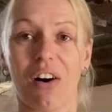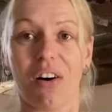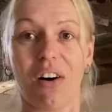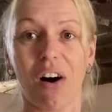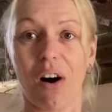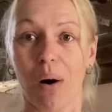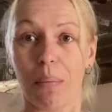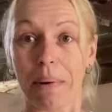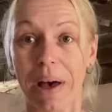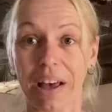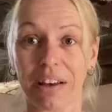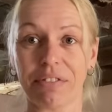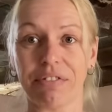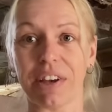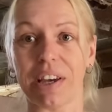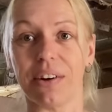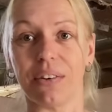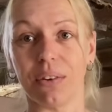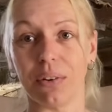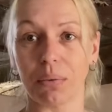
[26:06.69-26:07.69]
our back
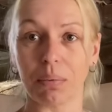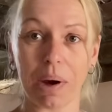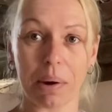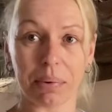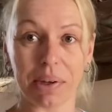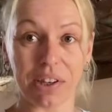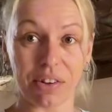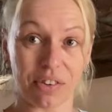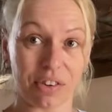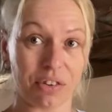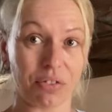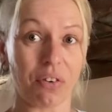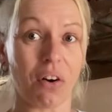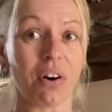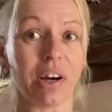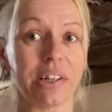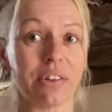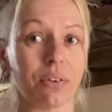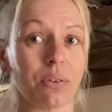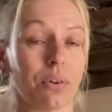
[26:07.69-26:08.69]
field where we used to
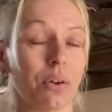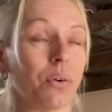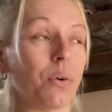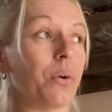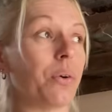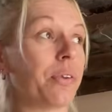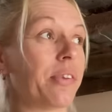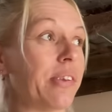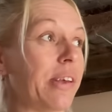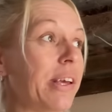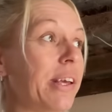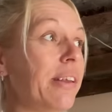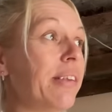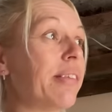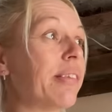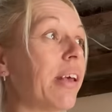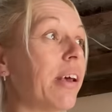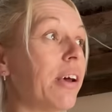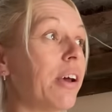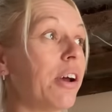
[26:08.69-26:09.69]
ride all the
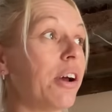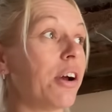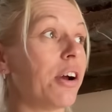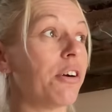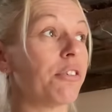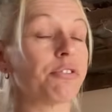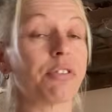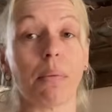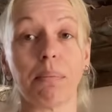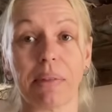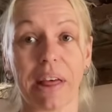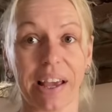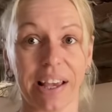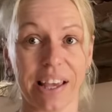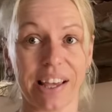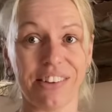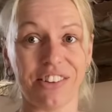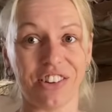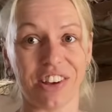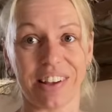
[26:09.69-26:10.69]
horses from their
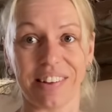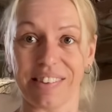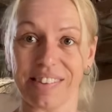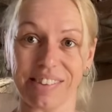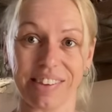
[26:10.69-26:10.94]
kitchens.